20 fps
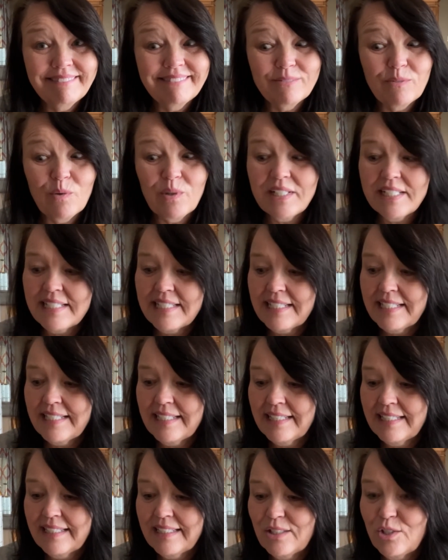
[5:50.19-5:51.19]
What is
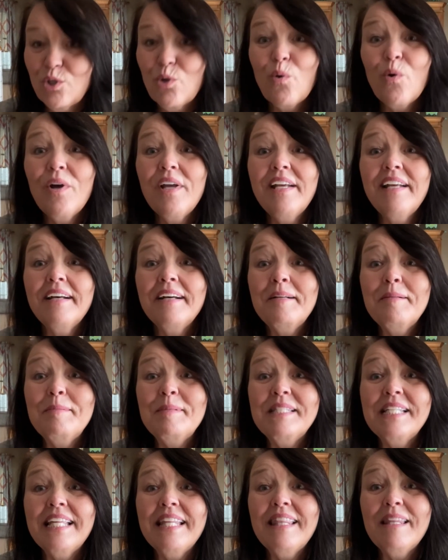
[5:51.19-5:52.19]
it? Joy
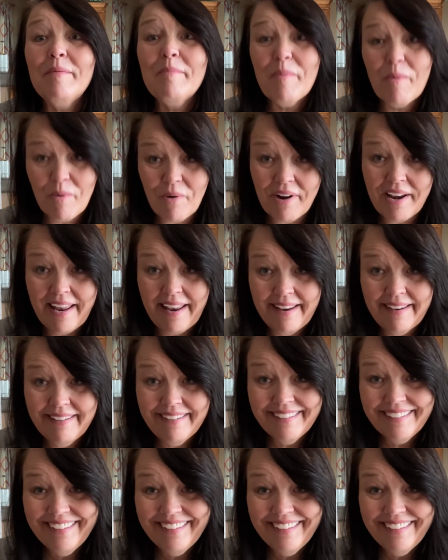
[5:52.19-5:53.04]
comes in the morning.